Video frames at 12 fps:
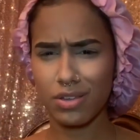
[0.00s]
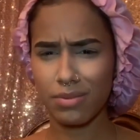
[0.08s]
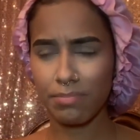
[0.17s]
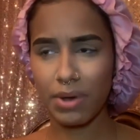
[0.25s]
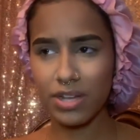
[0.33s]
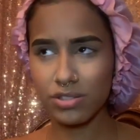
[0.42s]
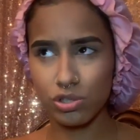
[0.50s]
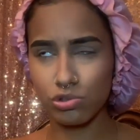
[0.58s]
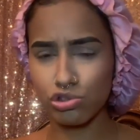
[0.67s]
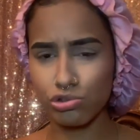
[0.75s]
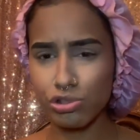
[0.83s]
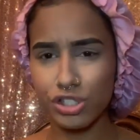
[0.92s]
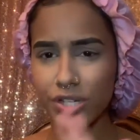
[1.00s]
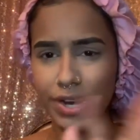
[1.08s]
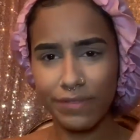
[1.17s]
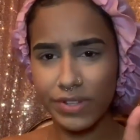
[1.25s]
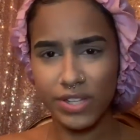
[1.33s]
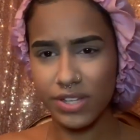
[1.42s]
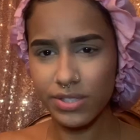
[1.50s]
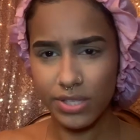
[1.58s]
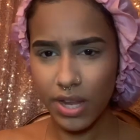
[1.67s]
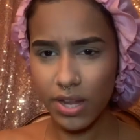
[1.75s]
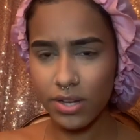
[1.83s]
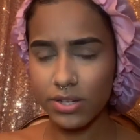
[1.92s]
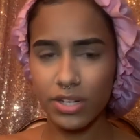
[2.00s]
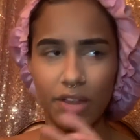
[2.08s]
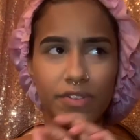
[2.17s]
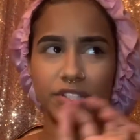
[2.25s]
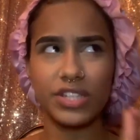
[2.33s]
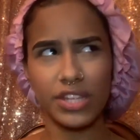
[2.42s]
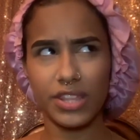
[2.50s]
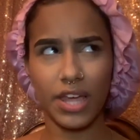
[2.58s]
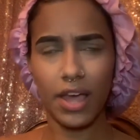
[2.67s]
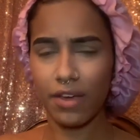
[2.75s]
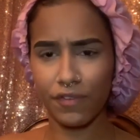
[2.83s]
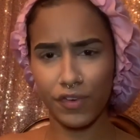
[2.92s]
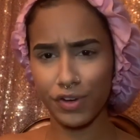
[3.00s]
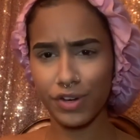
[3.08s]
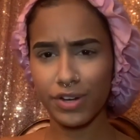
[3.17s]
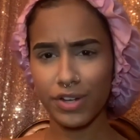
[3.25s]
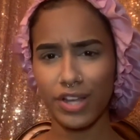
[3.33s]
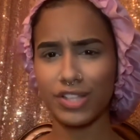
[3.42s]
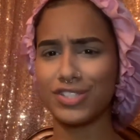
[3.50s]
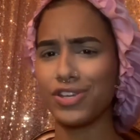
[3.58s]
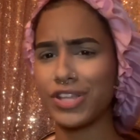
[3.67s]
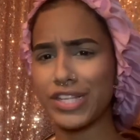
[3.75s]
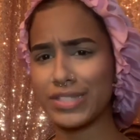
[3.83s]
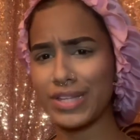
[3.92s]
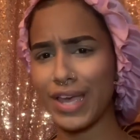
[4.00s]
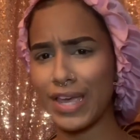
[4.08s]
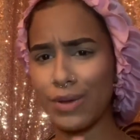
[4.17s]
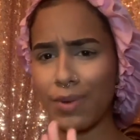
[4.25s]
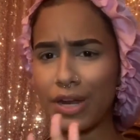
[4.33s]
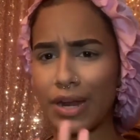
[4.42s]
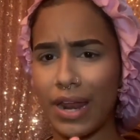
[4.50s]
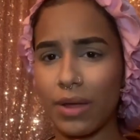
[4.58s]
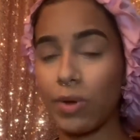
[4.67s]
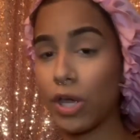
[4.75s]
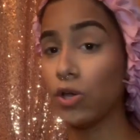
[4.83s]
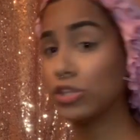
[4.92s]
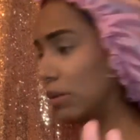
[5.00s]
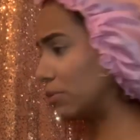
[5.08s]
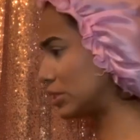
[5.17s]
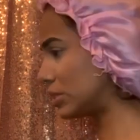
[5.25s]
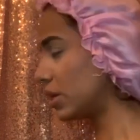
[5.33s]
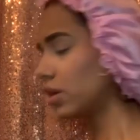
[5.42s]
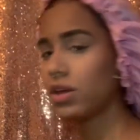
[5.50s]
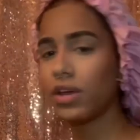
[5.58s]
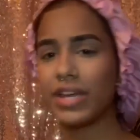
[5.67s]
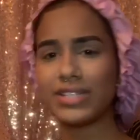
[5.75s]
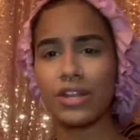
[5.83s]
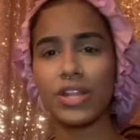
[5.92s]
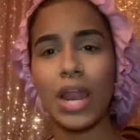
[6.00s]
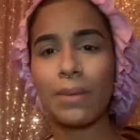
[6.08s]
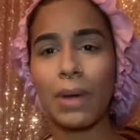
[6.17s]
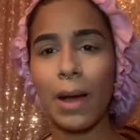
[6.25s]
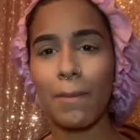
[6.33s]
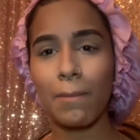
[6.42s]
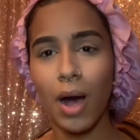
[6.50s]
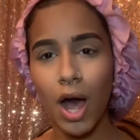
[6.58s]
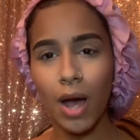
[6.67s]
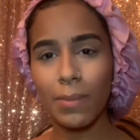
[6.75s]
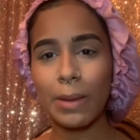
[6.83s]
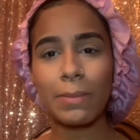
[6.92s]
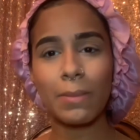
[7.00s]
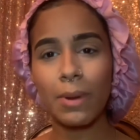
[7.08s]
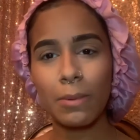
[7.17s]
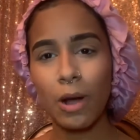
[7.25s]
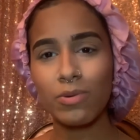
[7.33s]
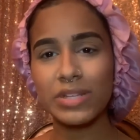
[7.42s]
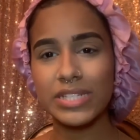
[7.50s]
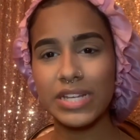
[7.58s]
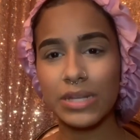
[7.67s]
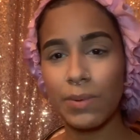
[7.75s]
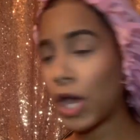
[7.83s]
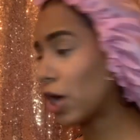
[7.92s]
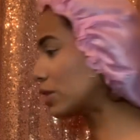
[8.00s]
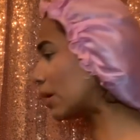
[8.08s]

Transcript: mind you, George never does that, never did that ever until this day. He wanna like, wait, hold up, let's see. He sounded like my mom. Like, my mom always does that. Wait, hold on.